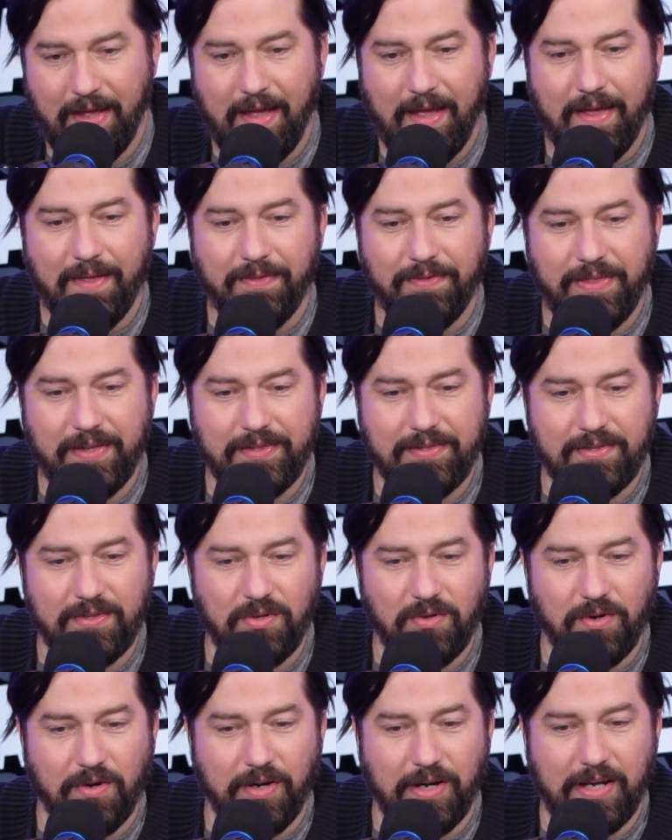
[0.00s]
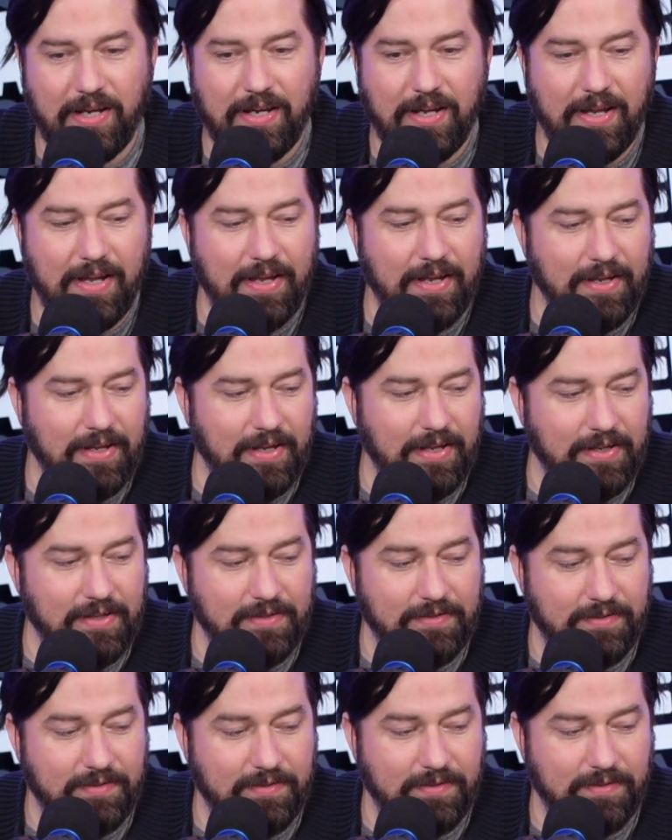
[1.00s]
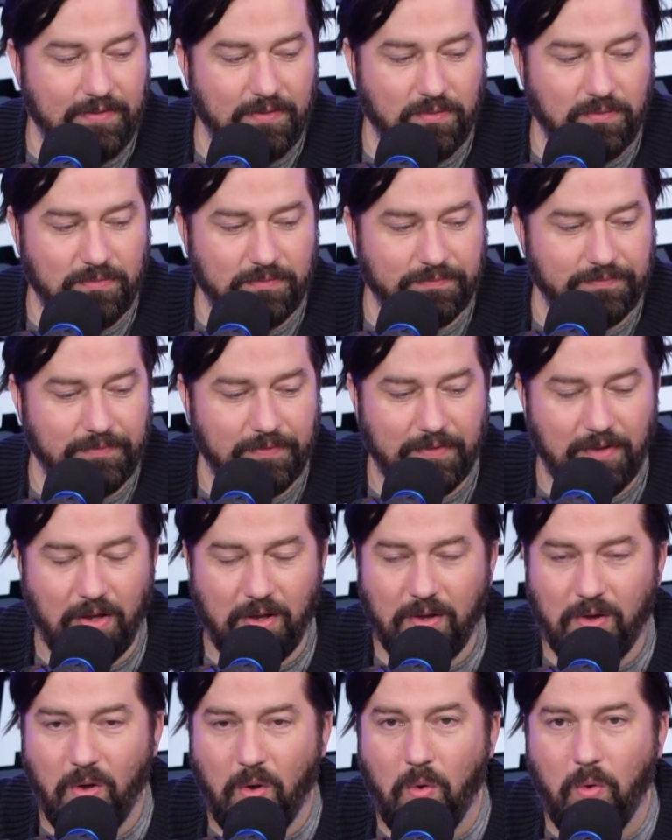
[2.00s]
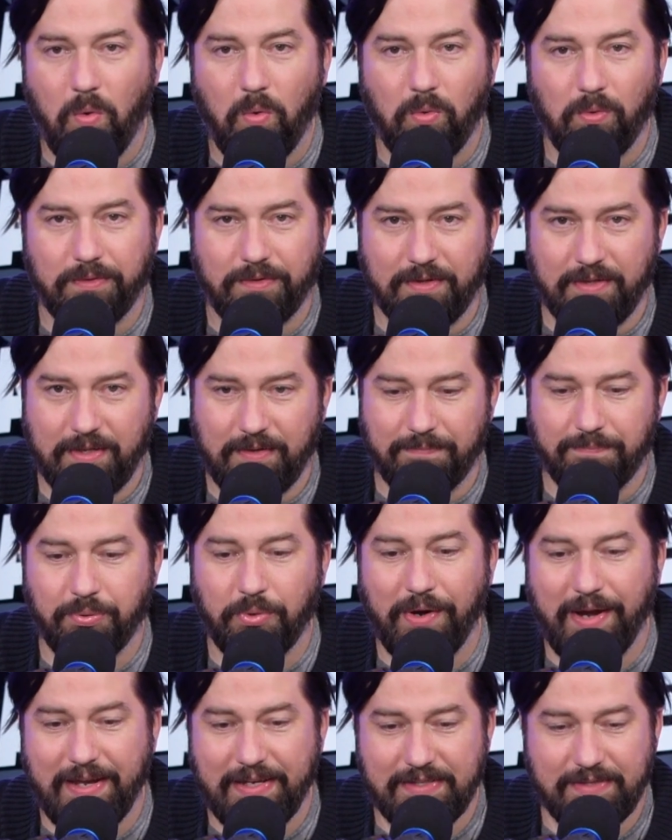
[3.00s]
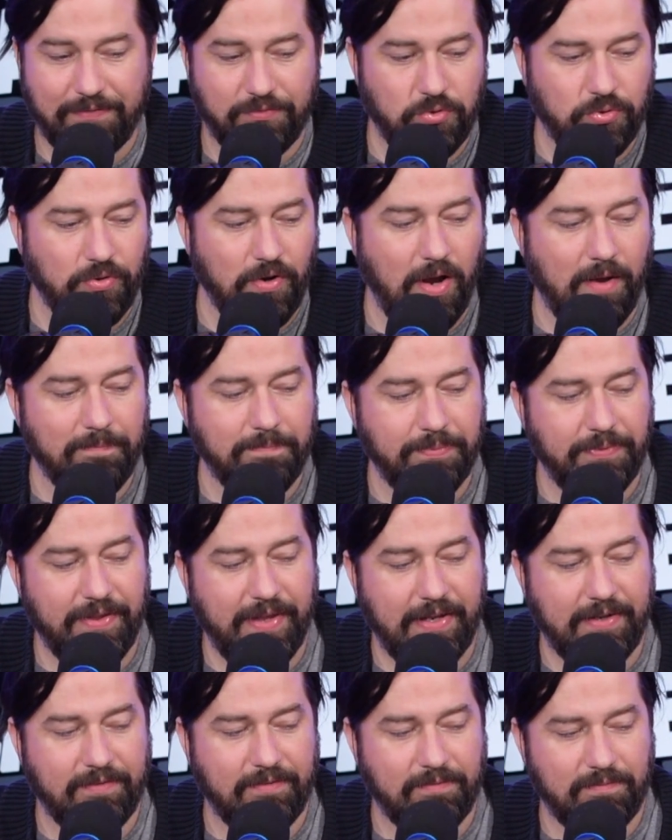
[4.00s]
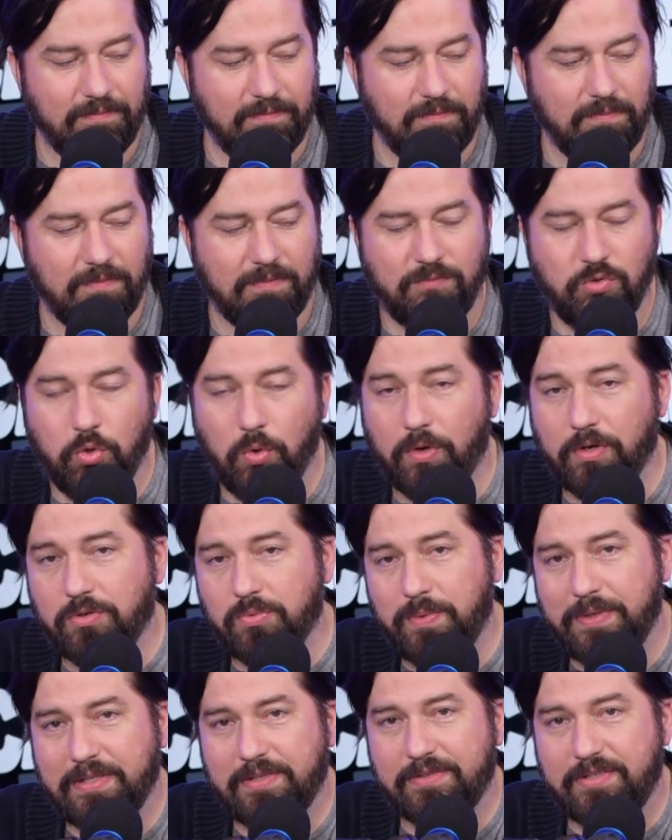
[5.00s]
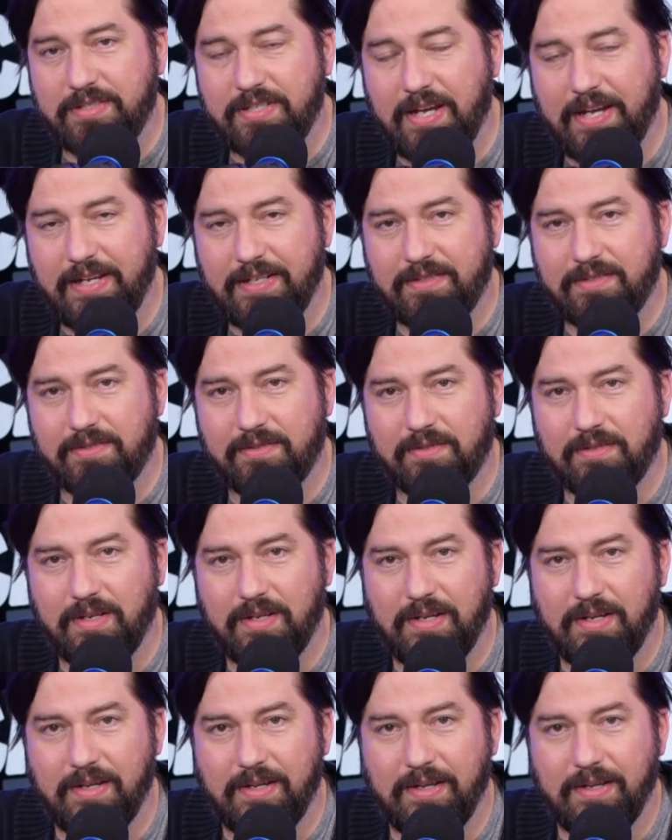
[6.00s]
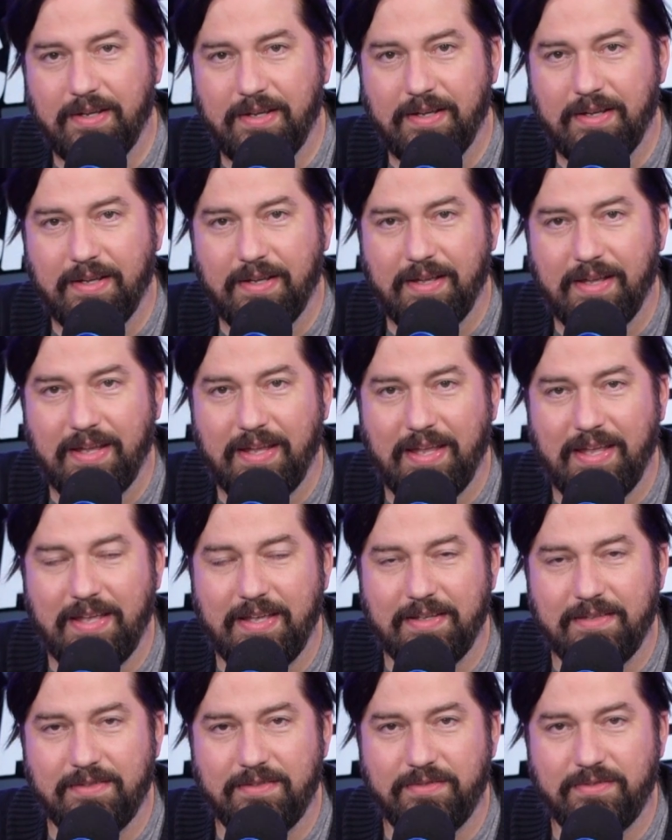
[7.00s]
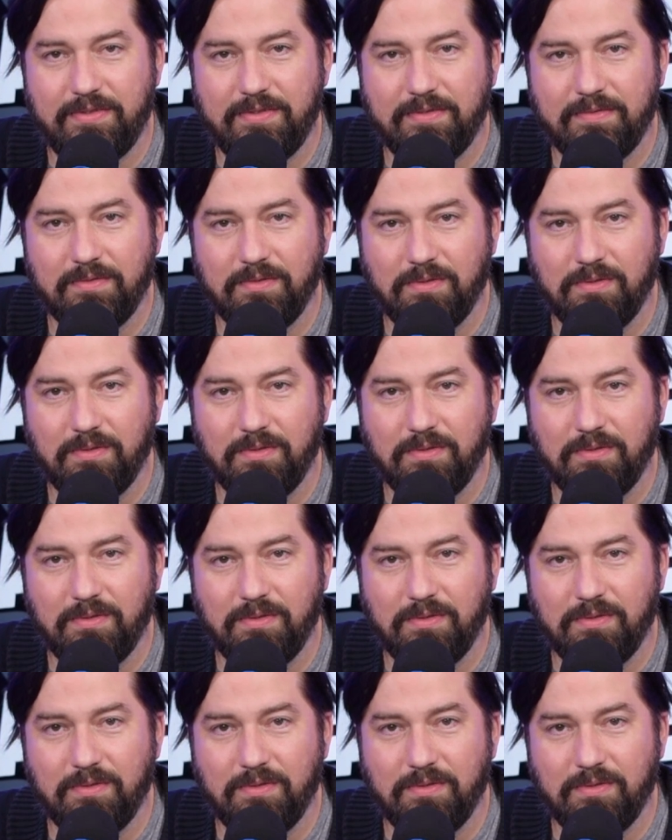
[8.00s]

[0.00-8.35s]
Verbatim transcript: This story is old. The praise of Trump that George Will cites is